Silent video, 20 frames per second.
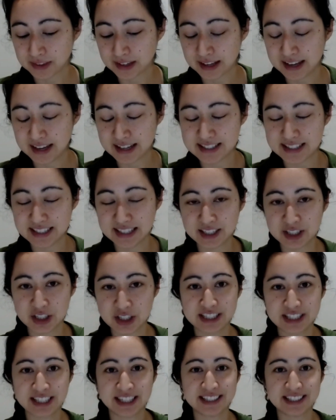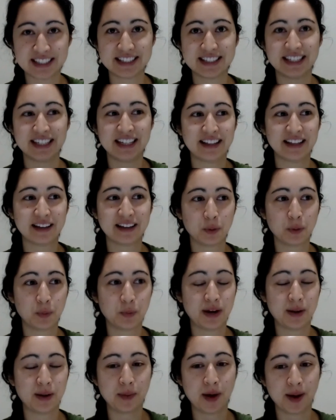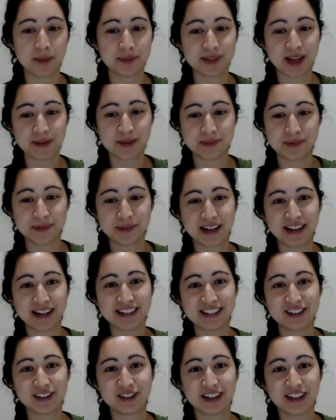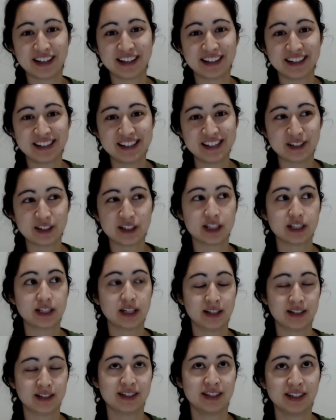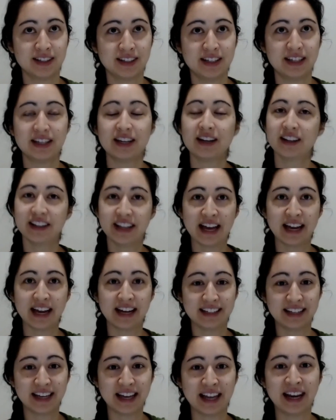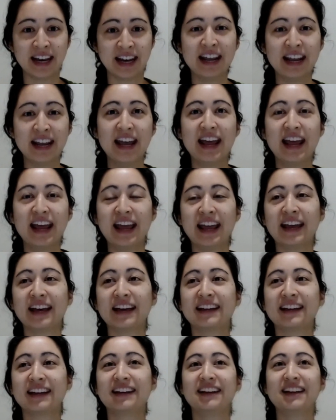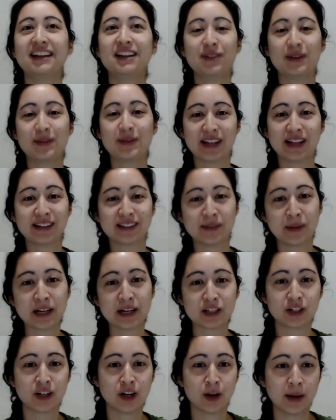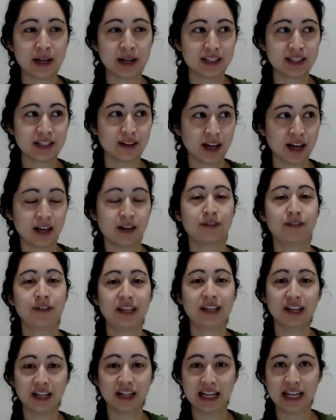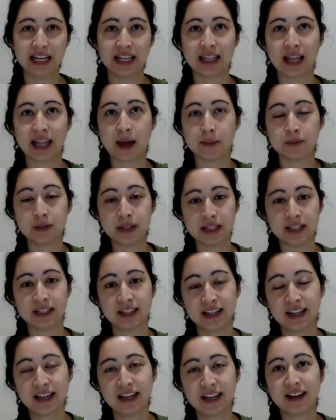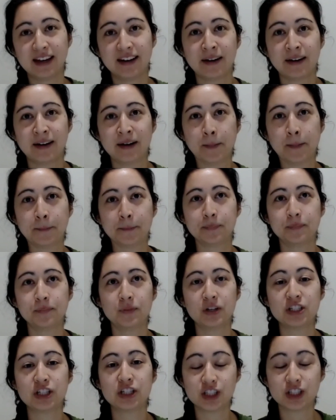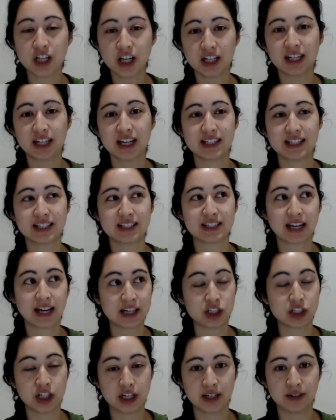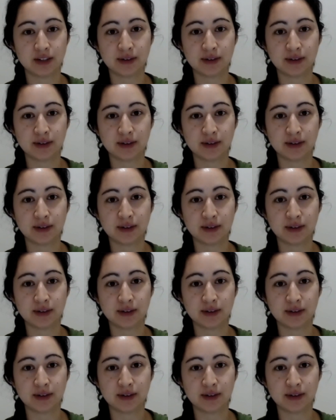it's interesting to see like when it pops up, right? You can just instantly hear that again, and even without the metronome, I still kind of hear it in that beat. Which is good because it's catchy,